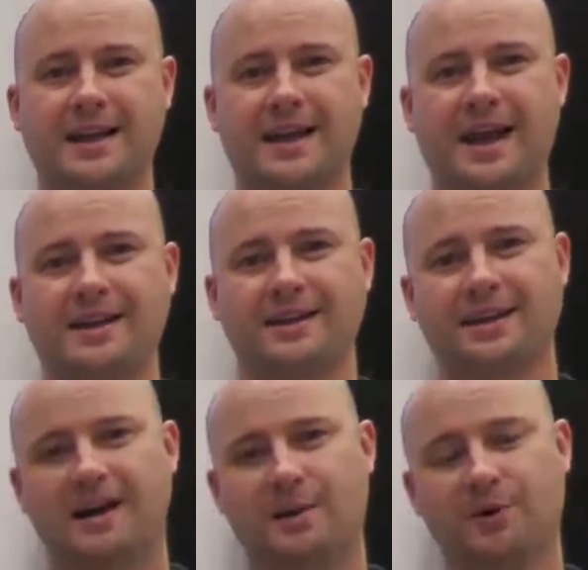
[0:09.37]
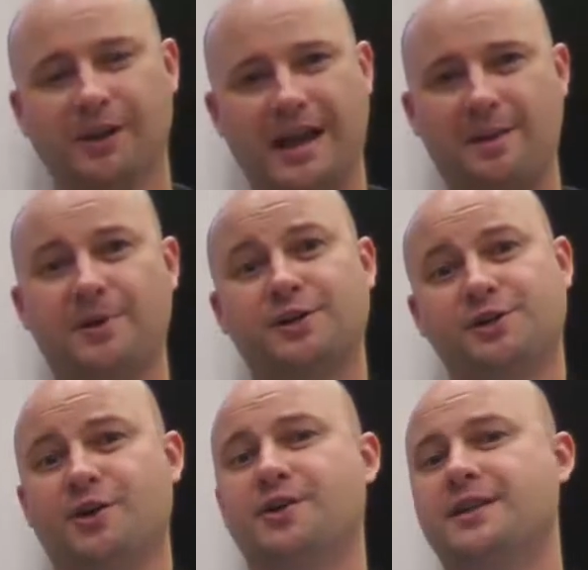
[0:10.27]
And I'm really happy to
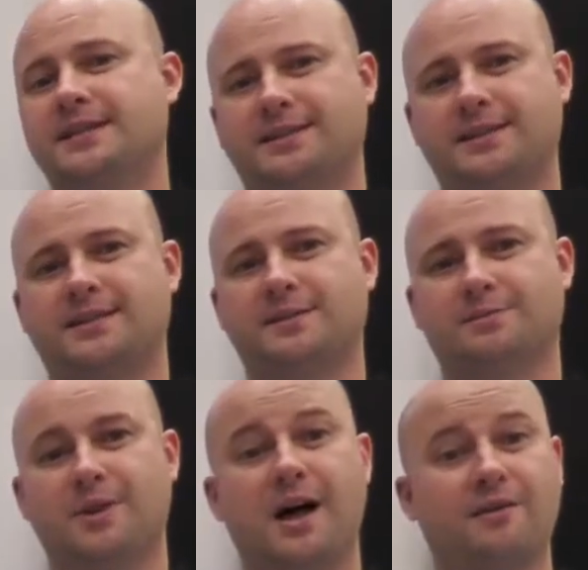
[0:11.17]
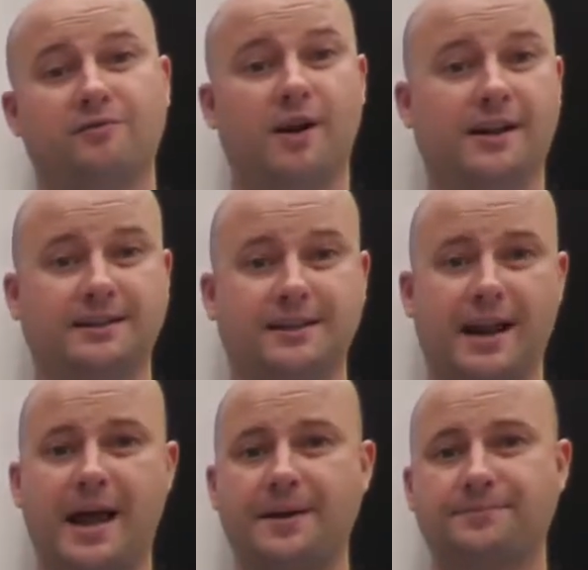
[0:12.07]
show you this system live running
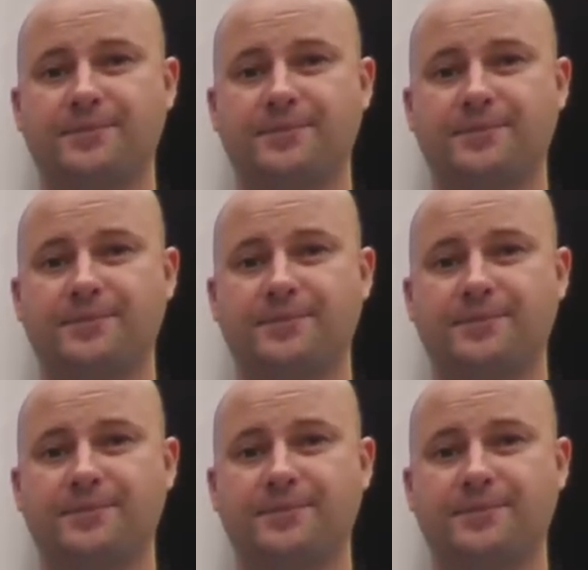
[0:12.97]
today.